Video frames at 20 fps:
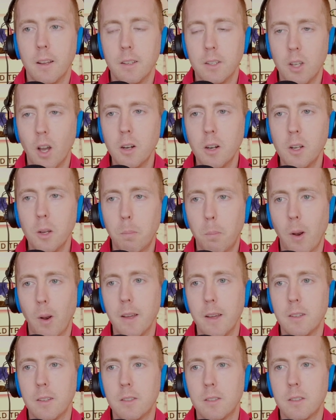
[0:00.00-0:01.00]
Younger
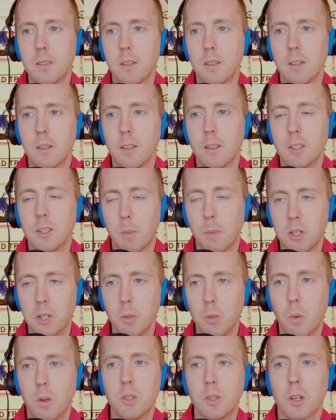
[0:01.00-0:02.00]
players,
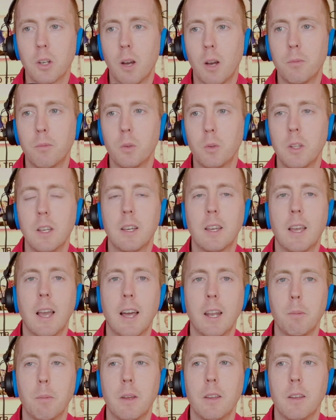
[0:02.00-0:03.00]
especially ones that have come through the
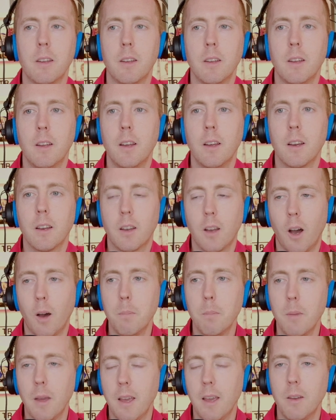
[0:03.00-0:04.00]
academy,
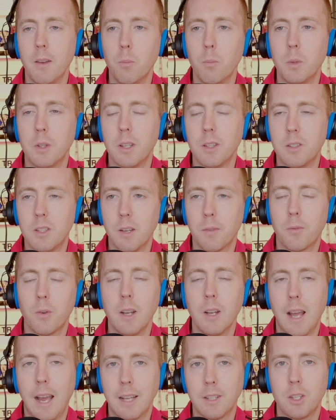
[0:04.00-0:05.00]
come in with a
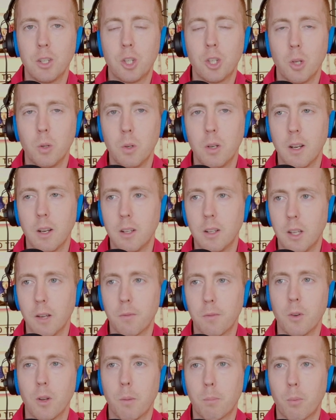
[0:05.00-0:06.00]
different attitude and a
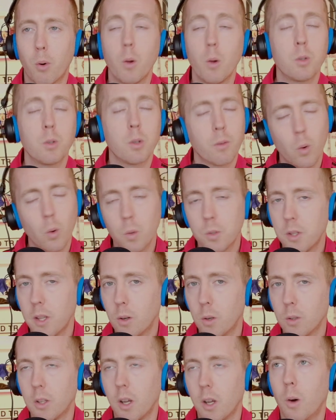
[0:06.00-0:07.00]
different approach. Of course,
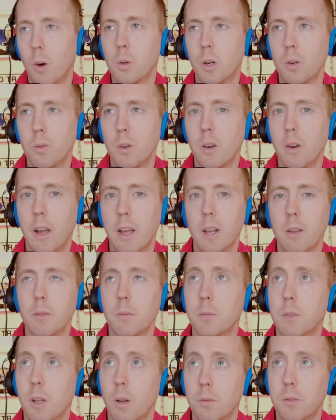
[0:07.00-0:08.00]
they got the whole career ahead of
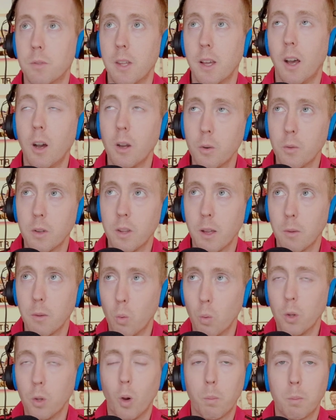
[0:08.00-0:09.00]
themselves. They're hungry. They
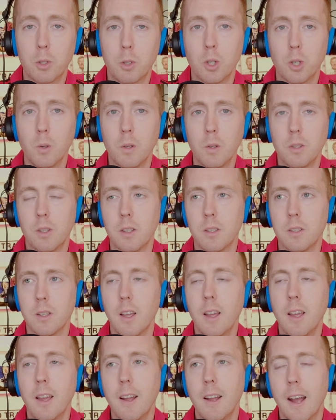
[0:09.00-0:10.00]
want opportunities.
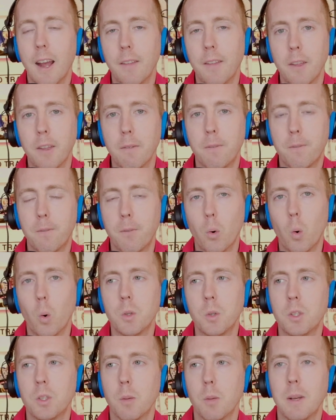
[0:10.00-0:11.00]
And they
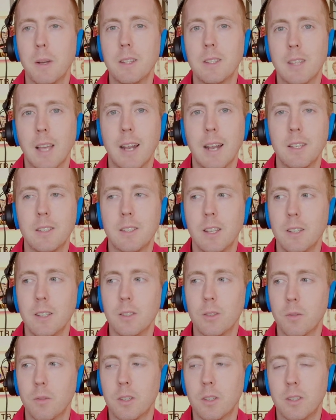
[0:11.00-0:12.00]
force the
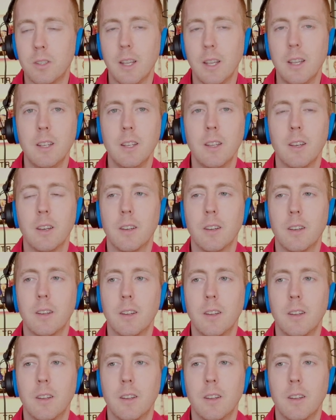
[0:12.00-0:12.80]
mentalities of the senior